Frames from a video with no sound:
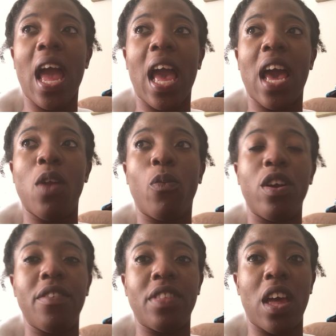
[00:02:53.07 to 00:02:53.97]
And
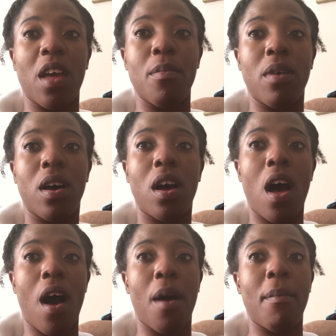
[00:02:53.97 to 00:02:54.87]
one of them,
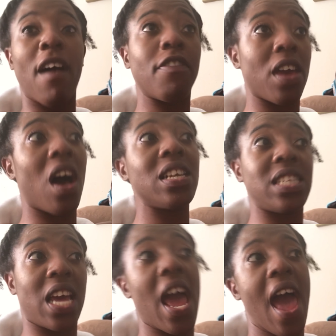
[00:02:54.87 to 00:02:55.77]
uh, my
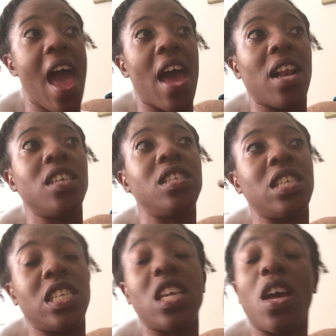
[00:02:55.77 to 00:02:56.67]
fiance had
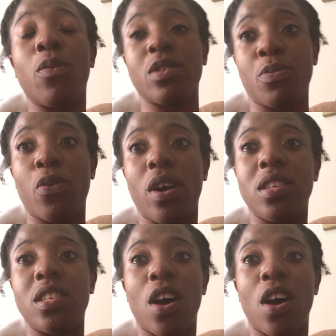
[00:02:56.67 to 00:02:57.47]
since he was born.